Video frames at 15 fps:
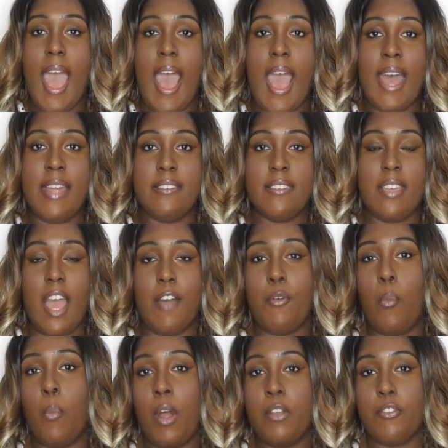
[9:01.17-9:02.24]
And have a
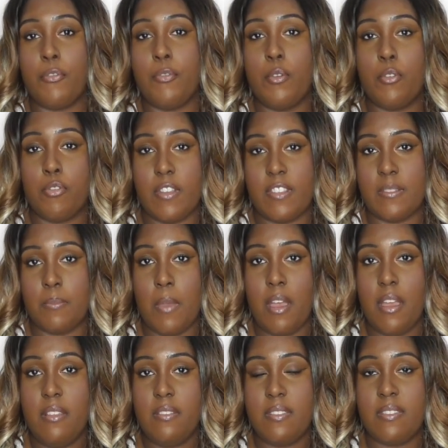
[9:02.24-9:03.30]
wonderful
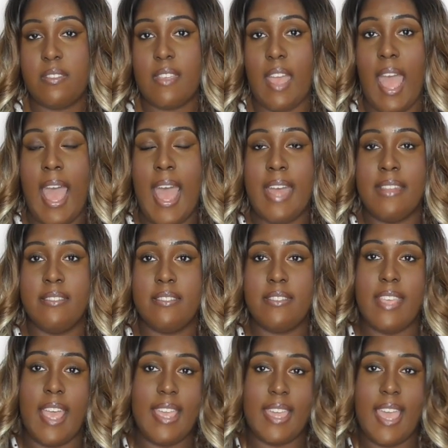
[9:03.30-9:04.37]
Christmas. And take